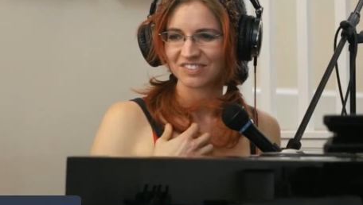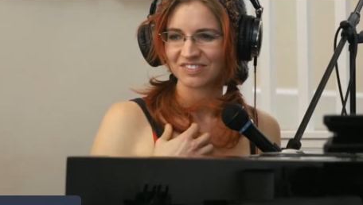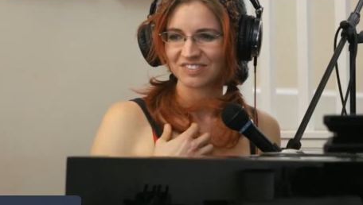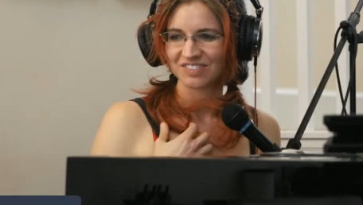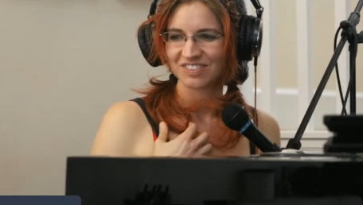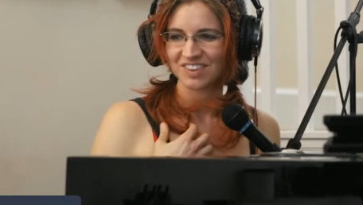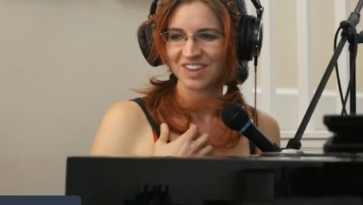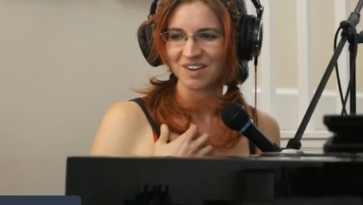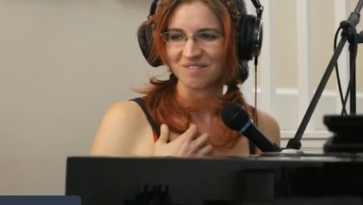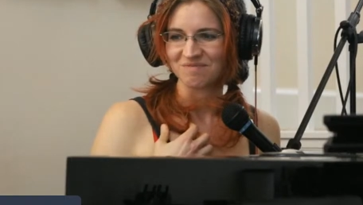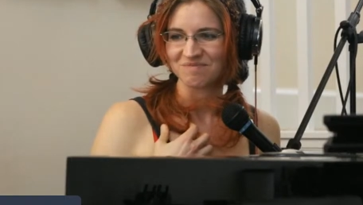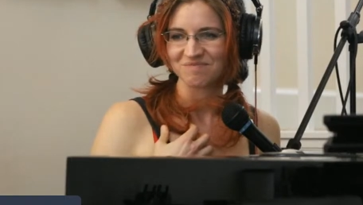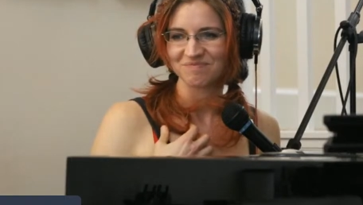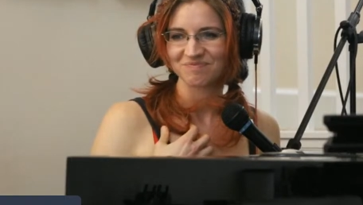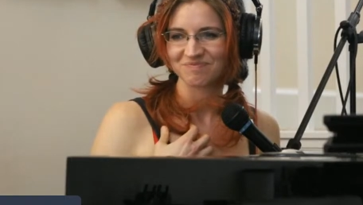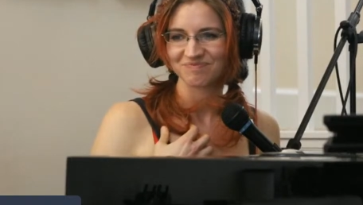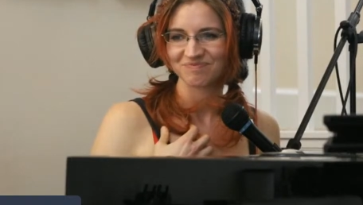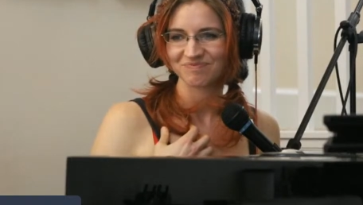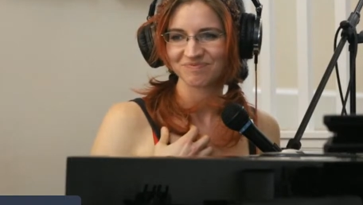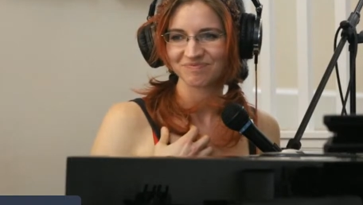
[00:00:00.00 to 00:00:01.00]
yeah,
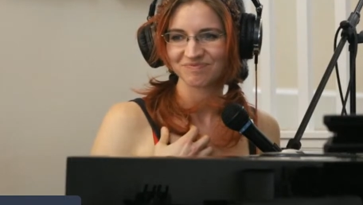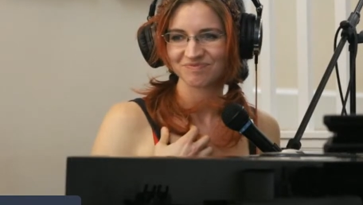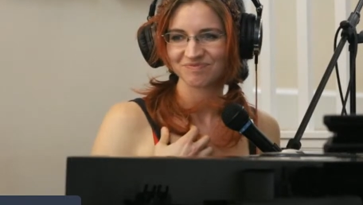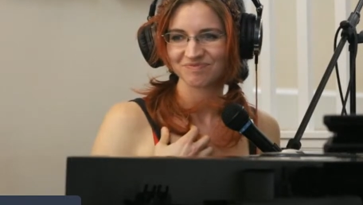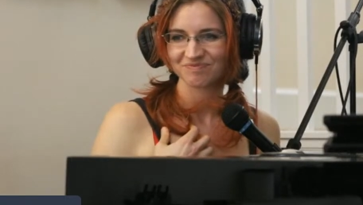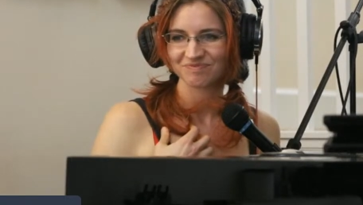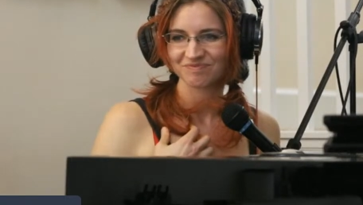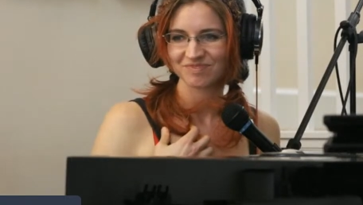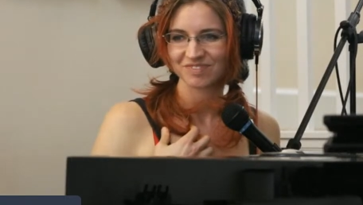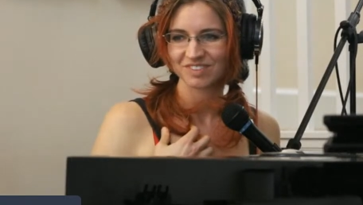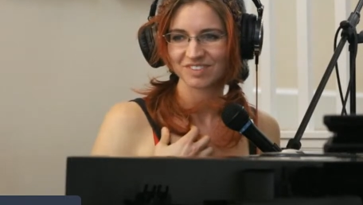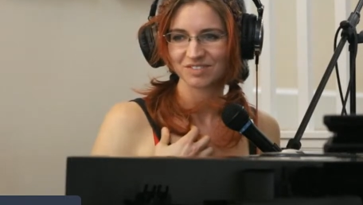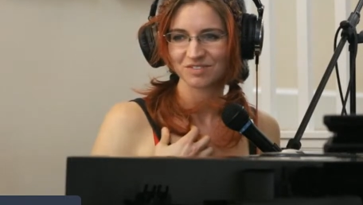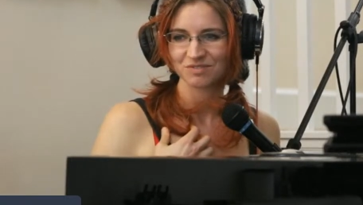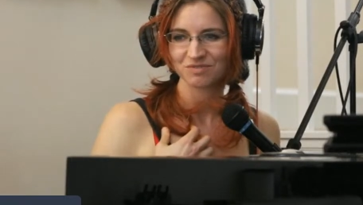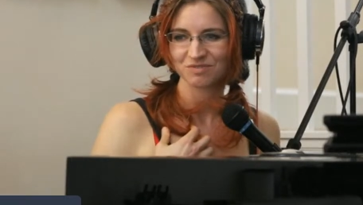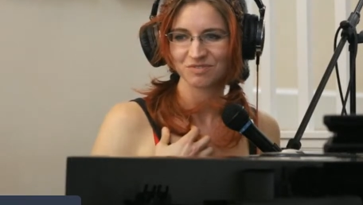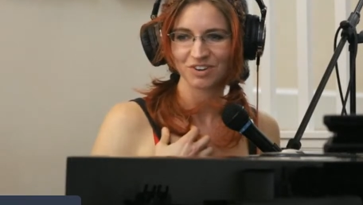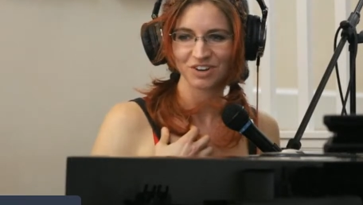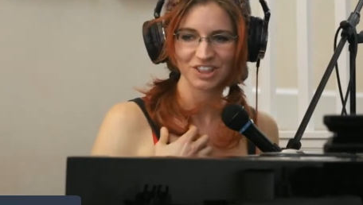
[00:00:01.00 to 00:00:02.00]

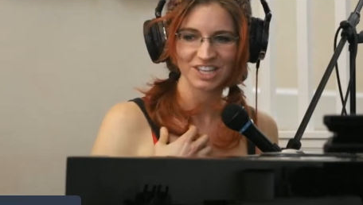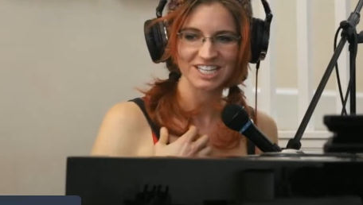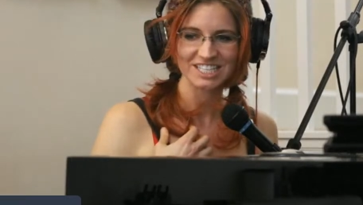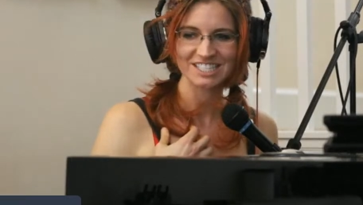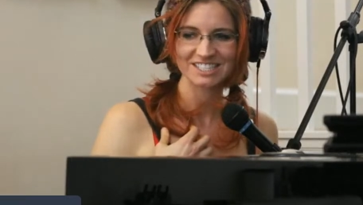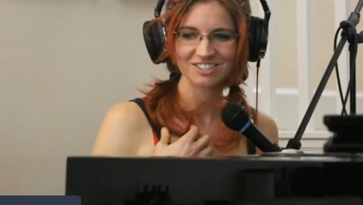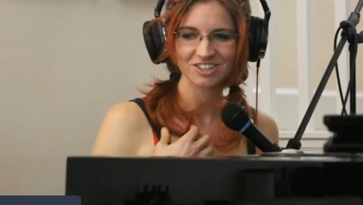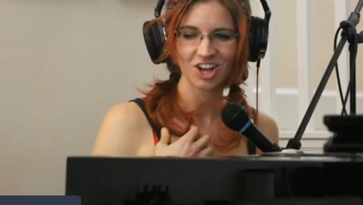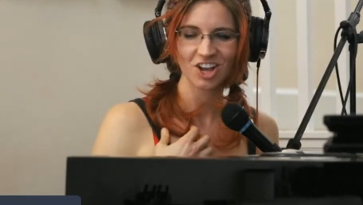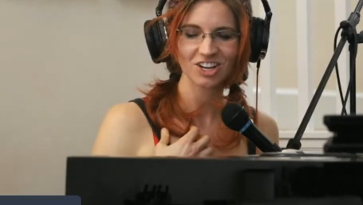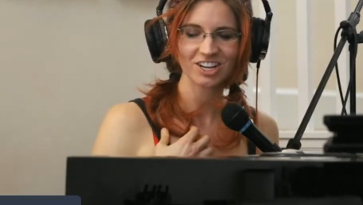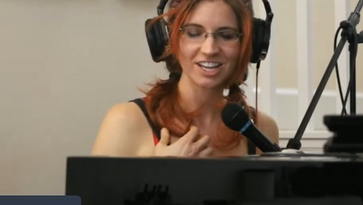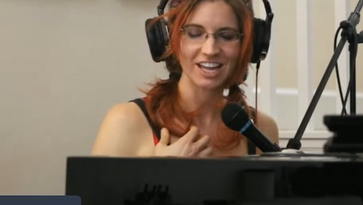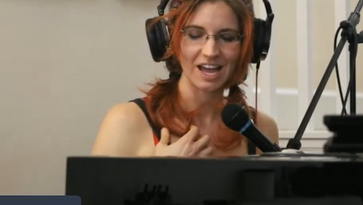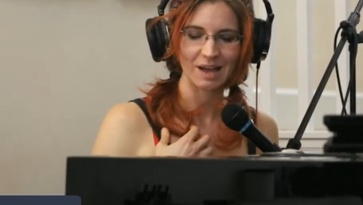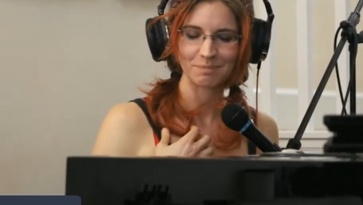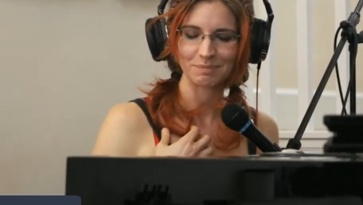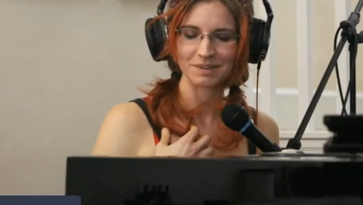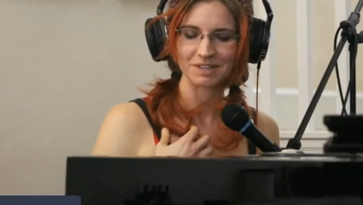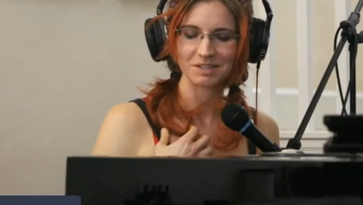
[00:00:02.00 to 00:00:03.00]
for this song it
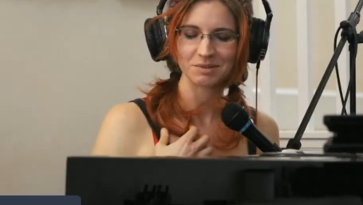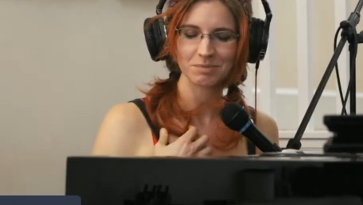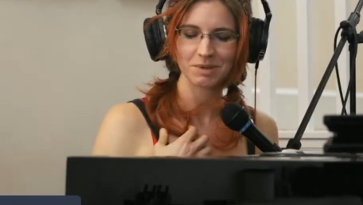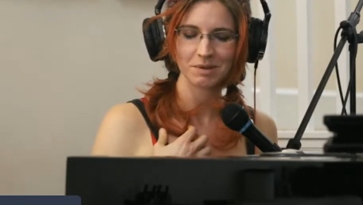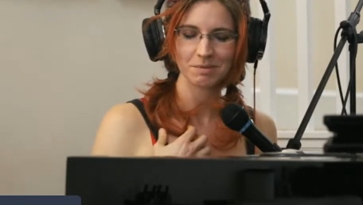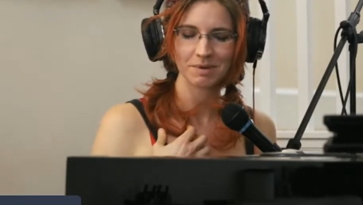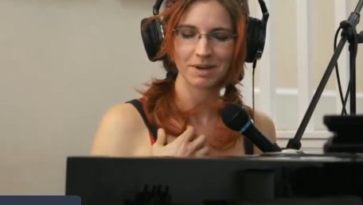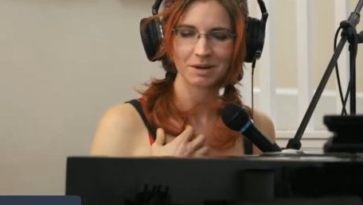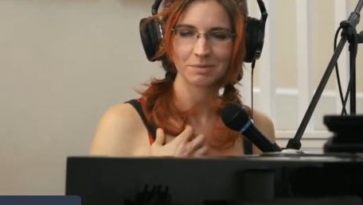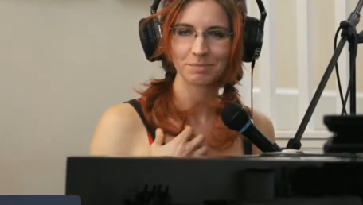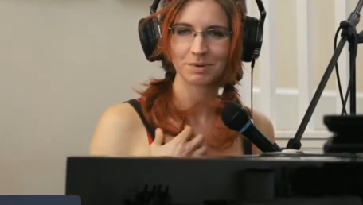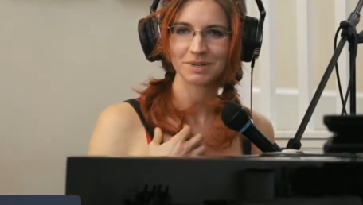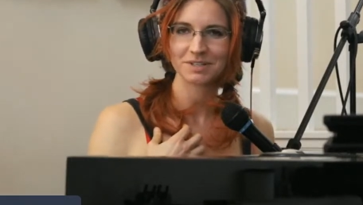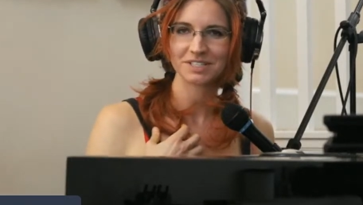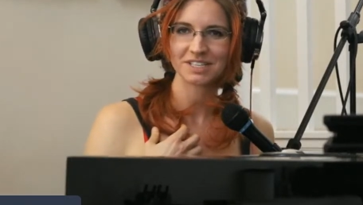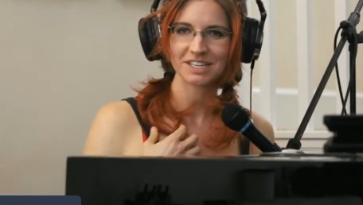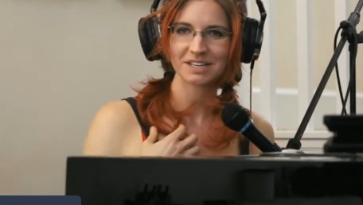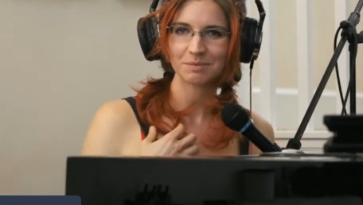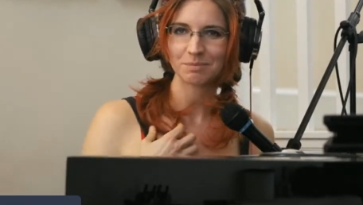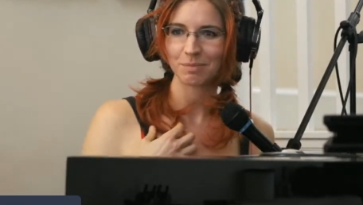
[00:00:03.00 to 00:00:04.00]
happened to be about a
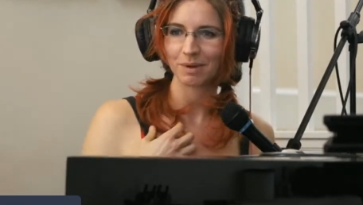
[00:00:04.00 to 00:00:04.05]
person,